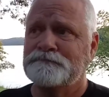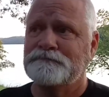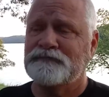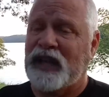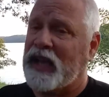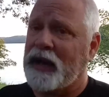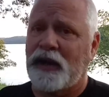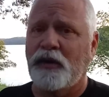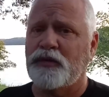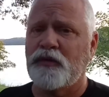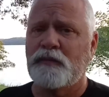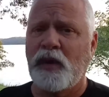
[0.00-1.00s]
They got to go
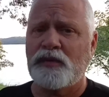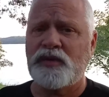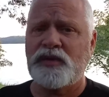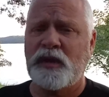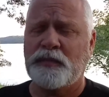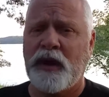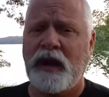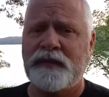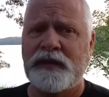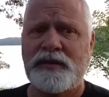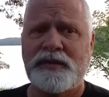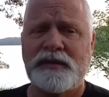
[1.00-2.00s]
through Moses and the
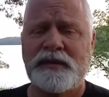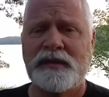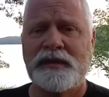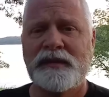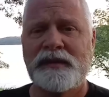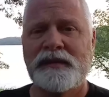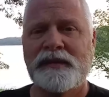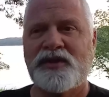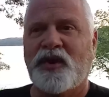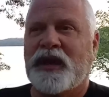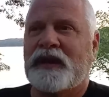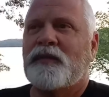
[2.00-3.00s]
prophets.
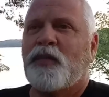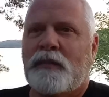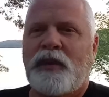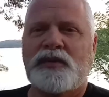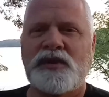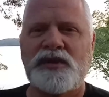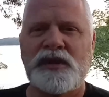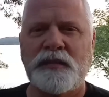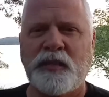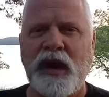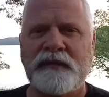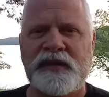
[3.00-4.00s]
So give them what Moses and the
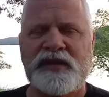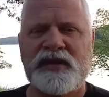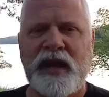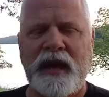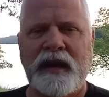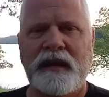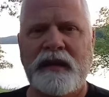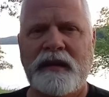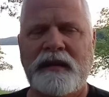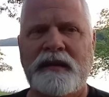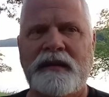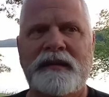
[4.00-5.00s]
prophets say.
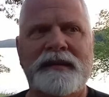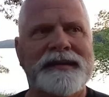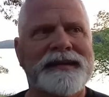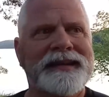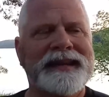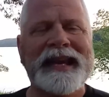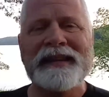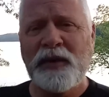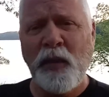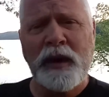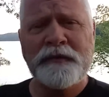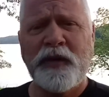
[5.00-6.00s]

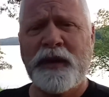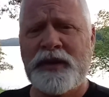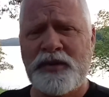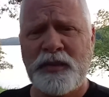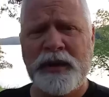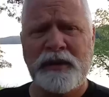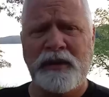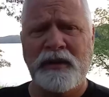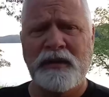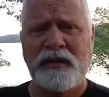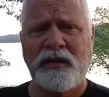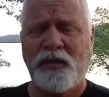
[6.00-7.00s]
Even one for Israel
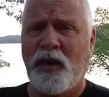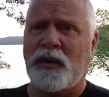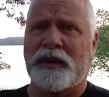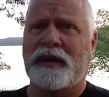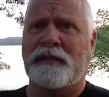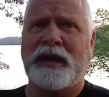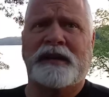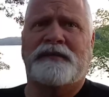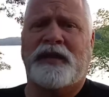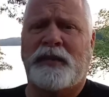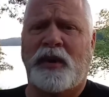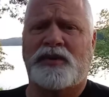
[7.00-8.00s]
won't give
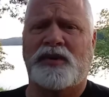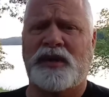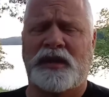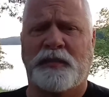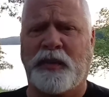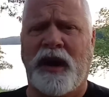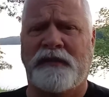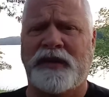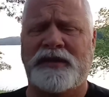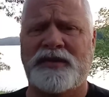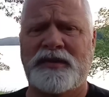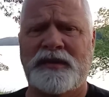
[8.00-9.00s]
the Moses and the prophets.